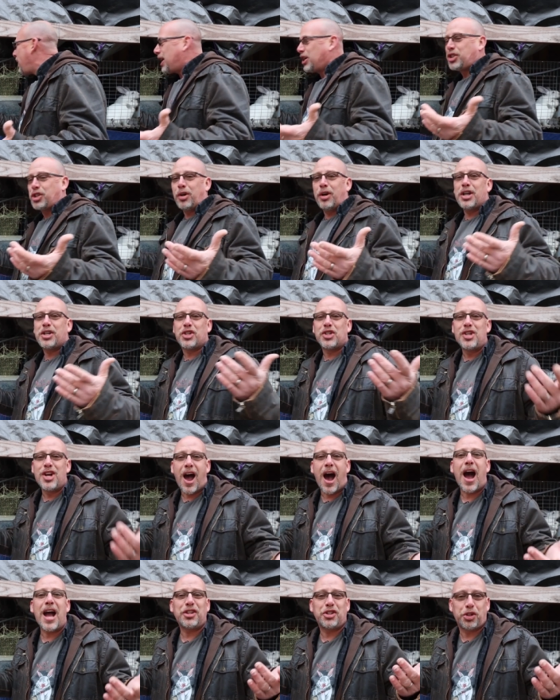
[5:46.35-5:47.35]
make sure it's
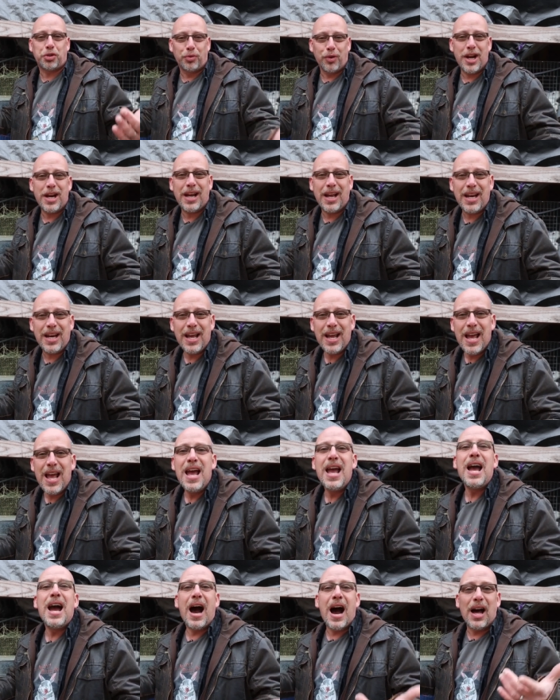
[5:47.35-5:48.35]
not treated.
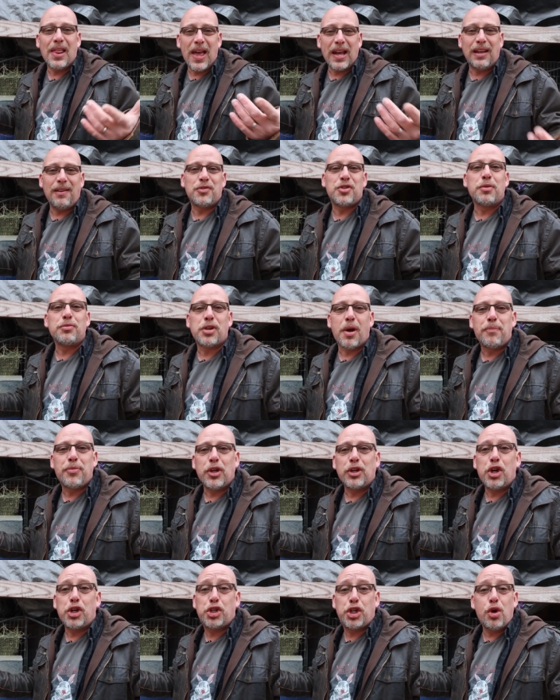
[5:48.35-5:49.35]
Uh, that gives them
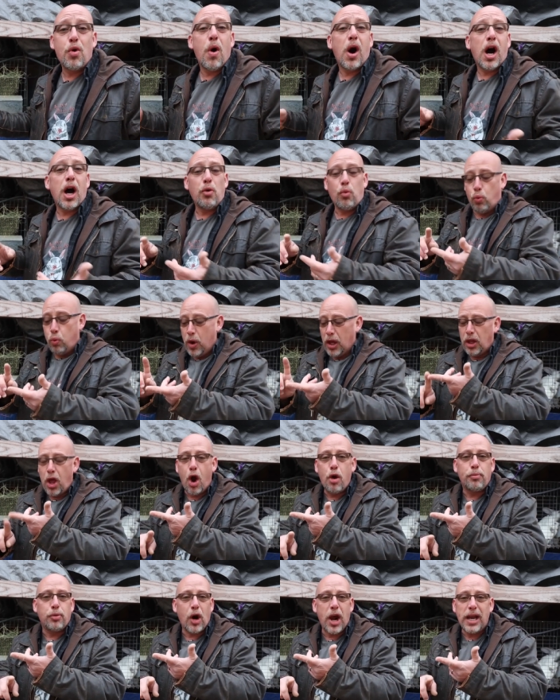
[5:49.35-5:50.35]
something to chew on.
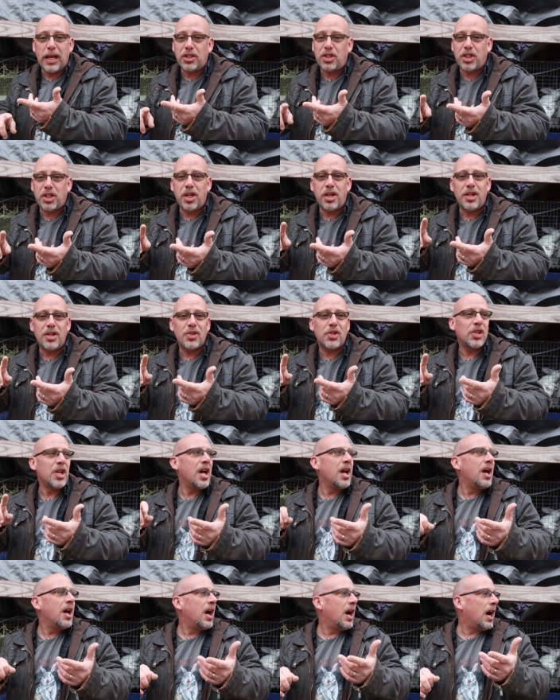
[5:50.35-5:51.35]
Willow branches,
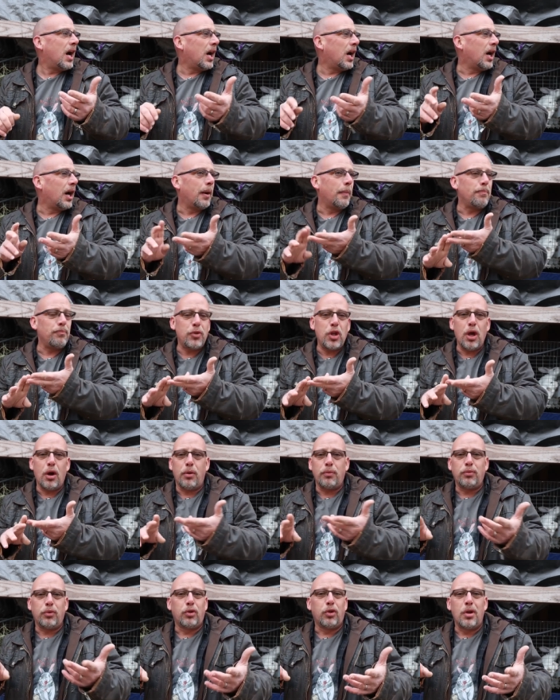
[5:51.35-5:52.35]
um, you
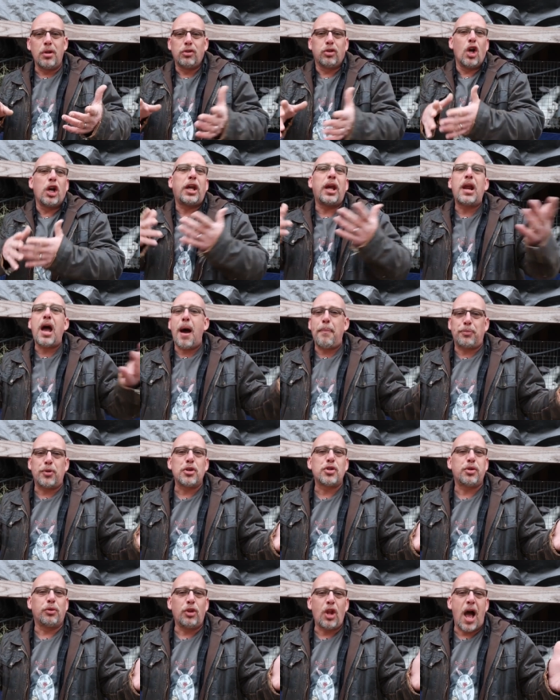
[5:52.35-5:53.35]
know, look it up.
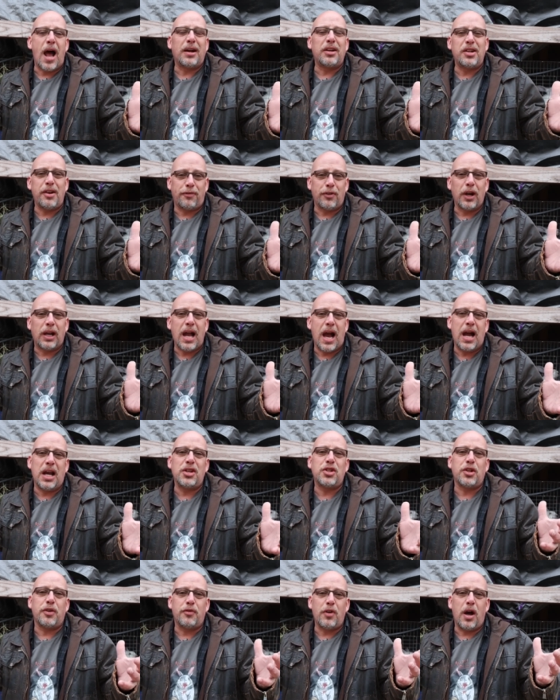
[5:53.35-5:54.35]
There's a lot of different
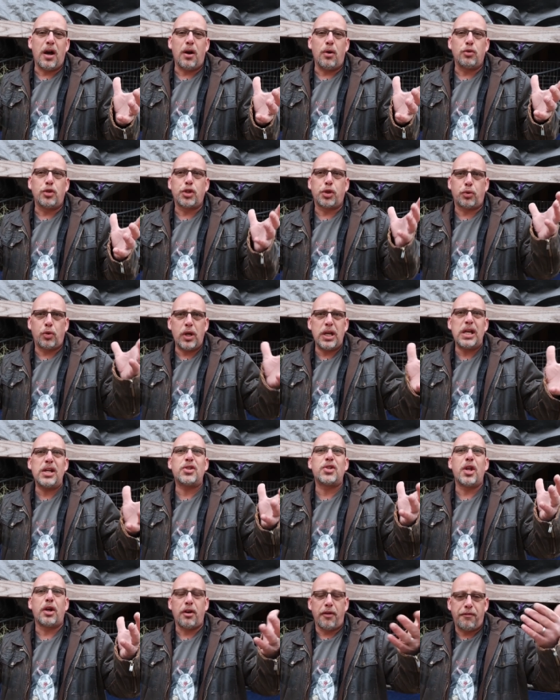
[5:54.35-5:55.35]
kinds of uh,
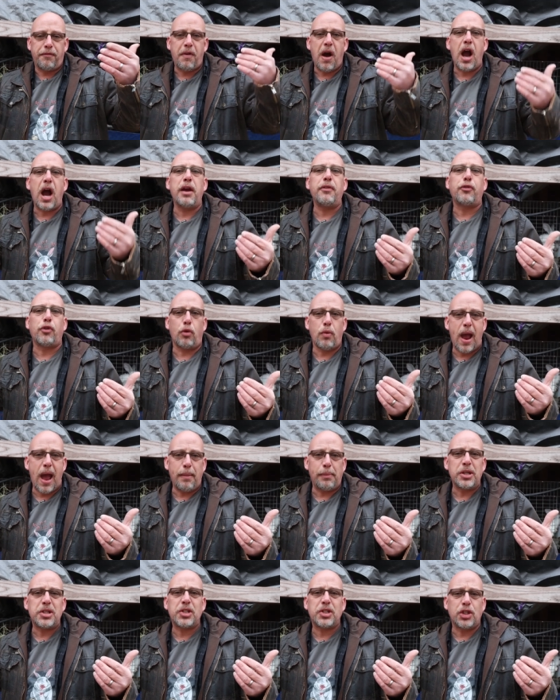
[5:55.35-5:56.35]
trees that are fine for
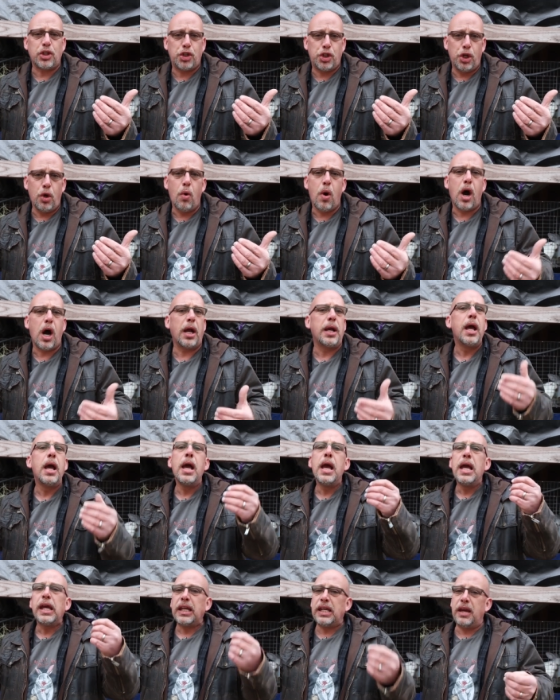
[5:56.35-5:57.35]
rabbits to chew on.
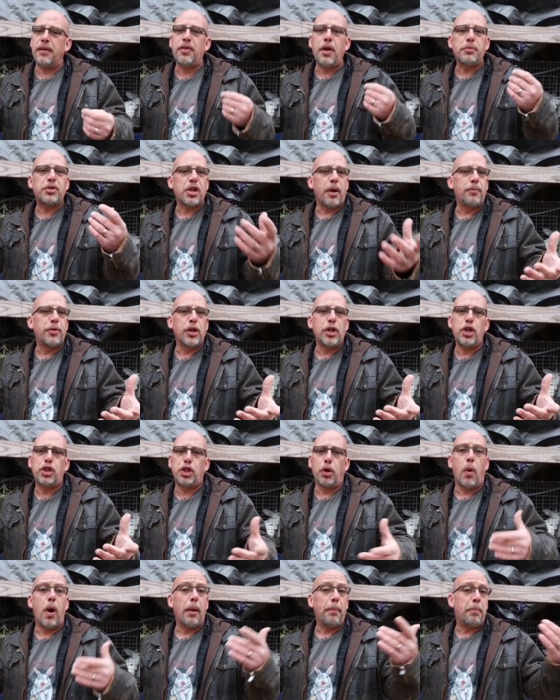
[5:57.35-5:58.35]
Give them something to
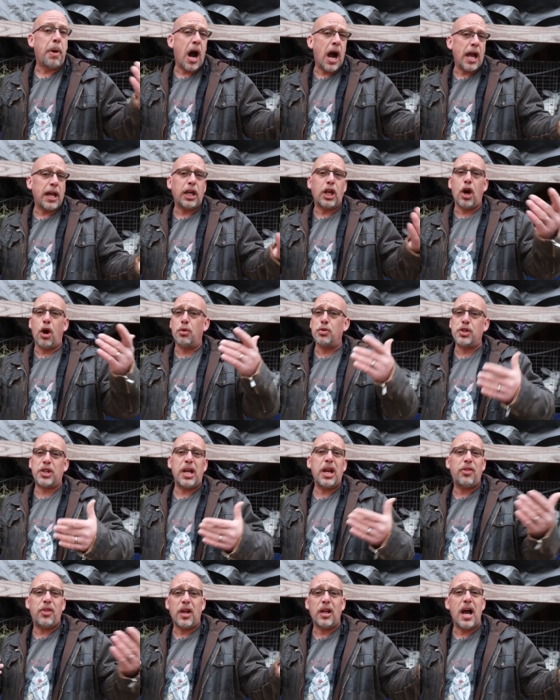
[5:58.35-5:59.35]
chew on, pine cones,
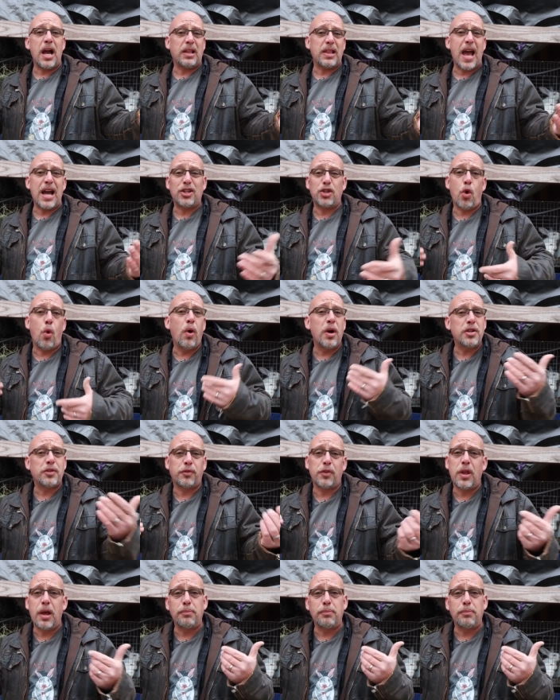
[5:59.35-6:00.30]
anything like that, toys for